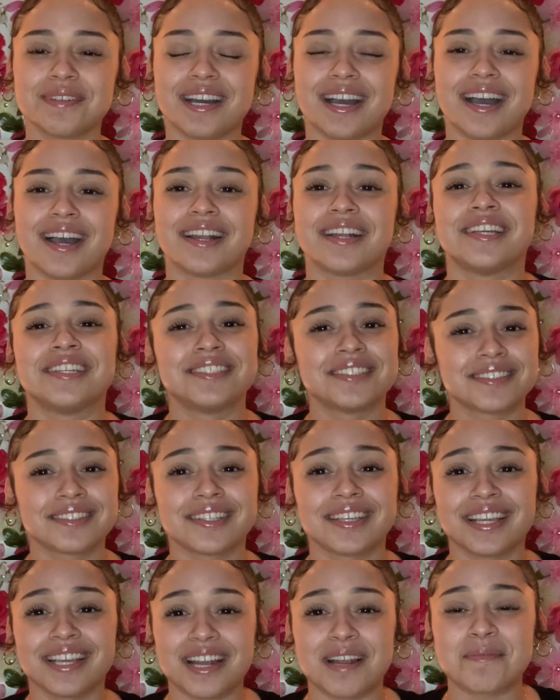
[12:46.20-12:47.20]

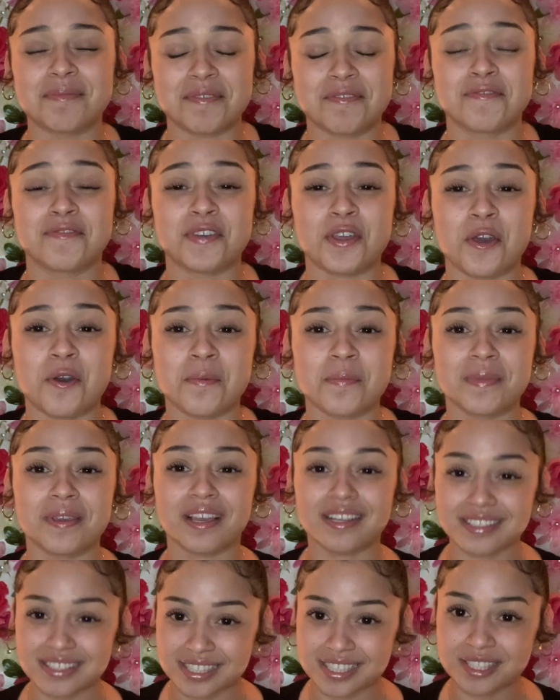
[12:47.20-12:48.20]
honestly get up and film,
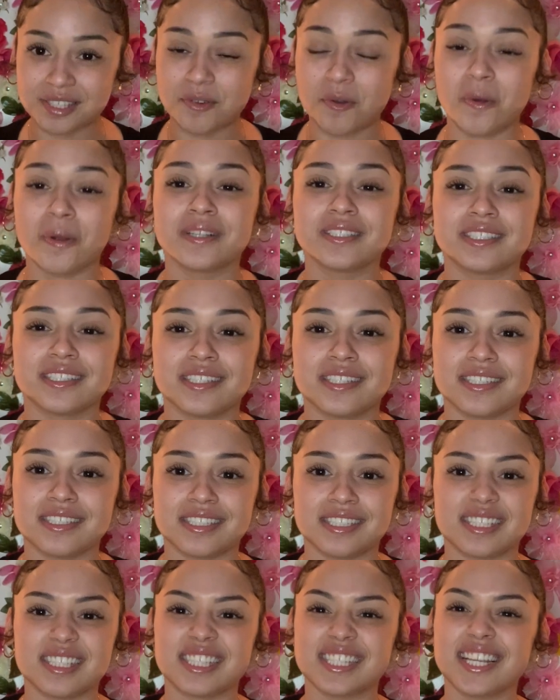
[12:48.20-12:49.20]
because of this quarantine
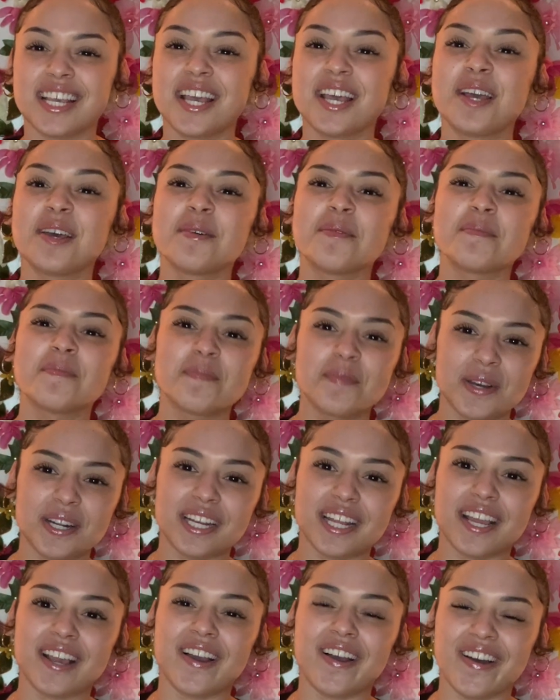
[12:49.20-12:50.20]
is just
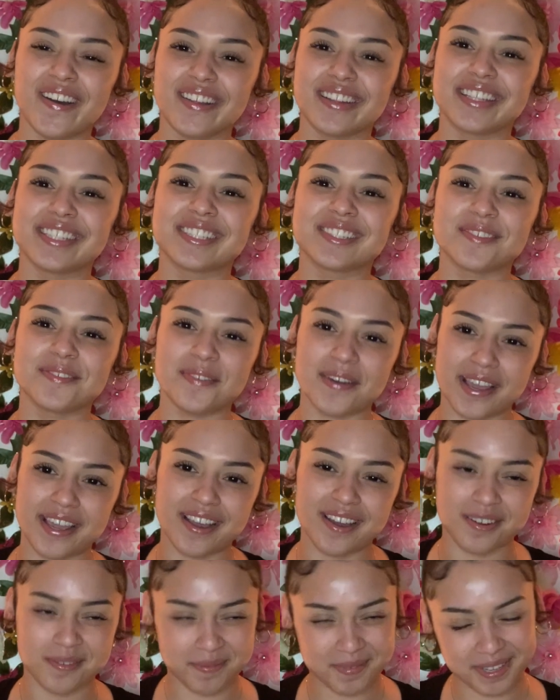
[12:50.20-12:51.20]
putting all this weight
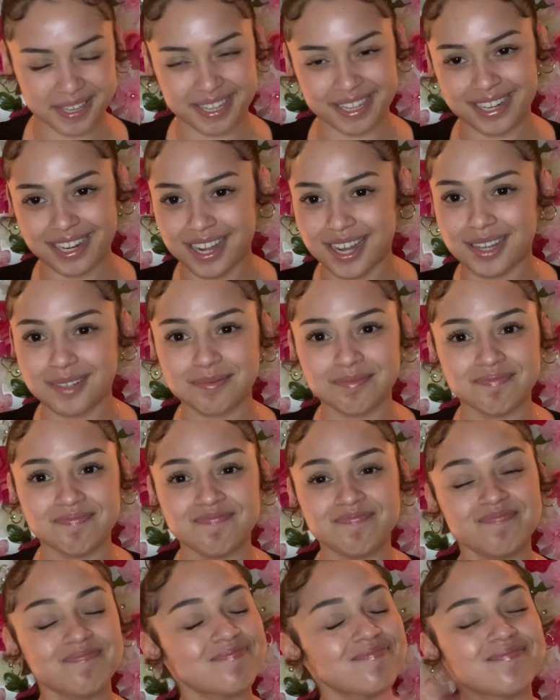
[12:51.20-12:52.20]
on me,
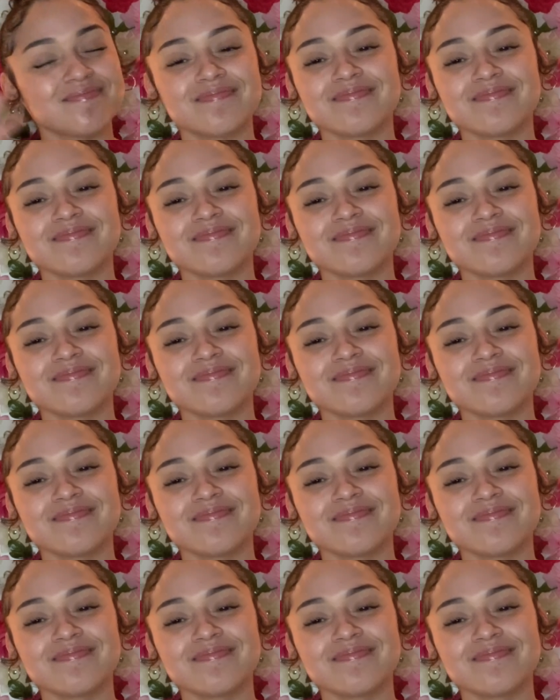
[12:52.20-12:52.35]
and